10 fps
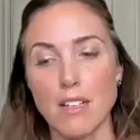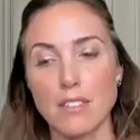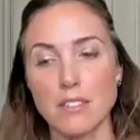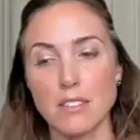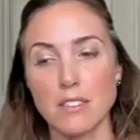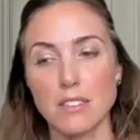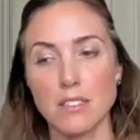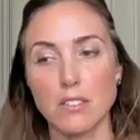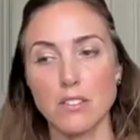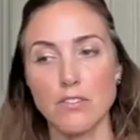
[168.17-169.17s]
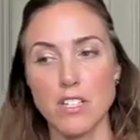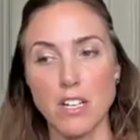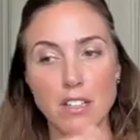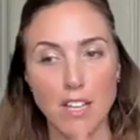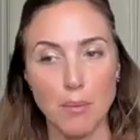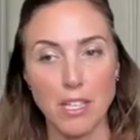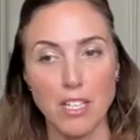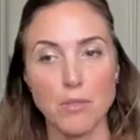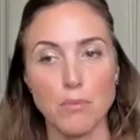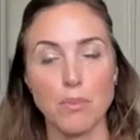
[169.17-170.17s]
and you've started the
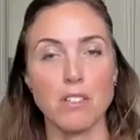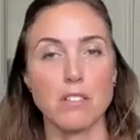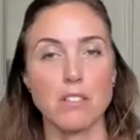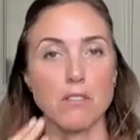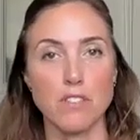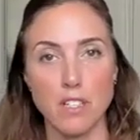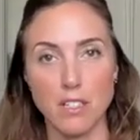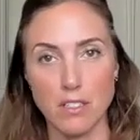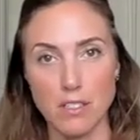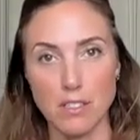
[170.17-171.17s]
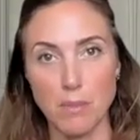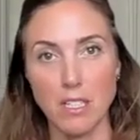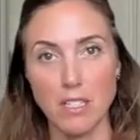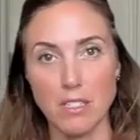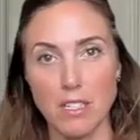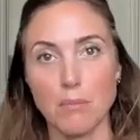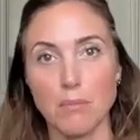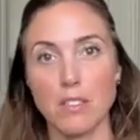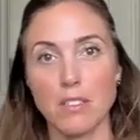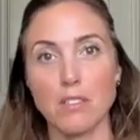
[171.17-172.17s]
application process, you've started speaking to
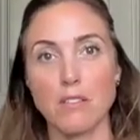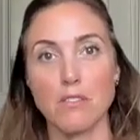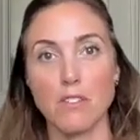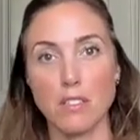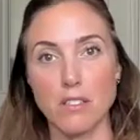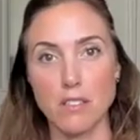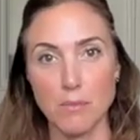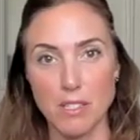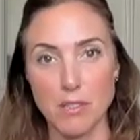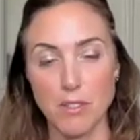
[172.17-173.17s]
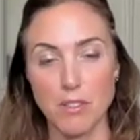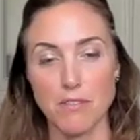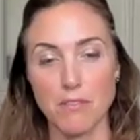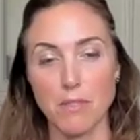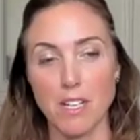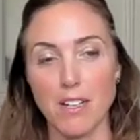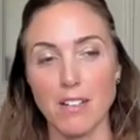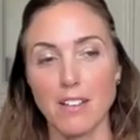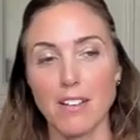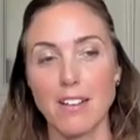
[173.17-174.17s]
companies, you've gotten some experience from
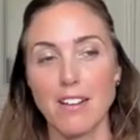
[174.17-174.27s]
that.